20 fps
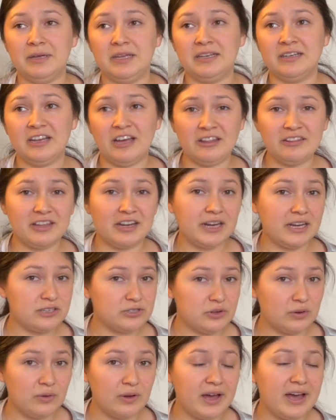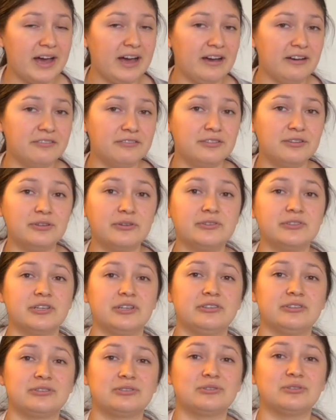And now that I don't have those
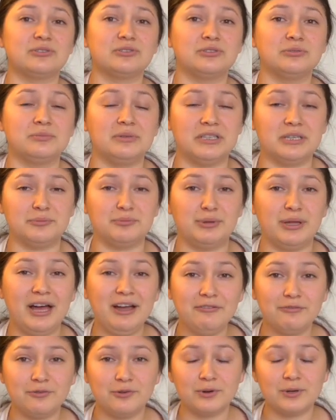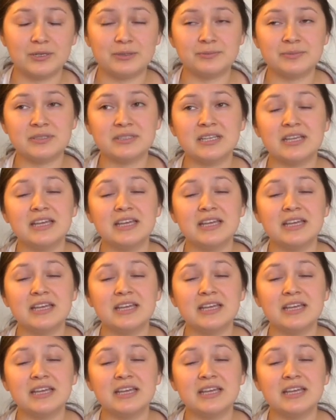other social media platforms,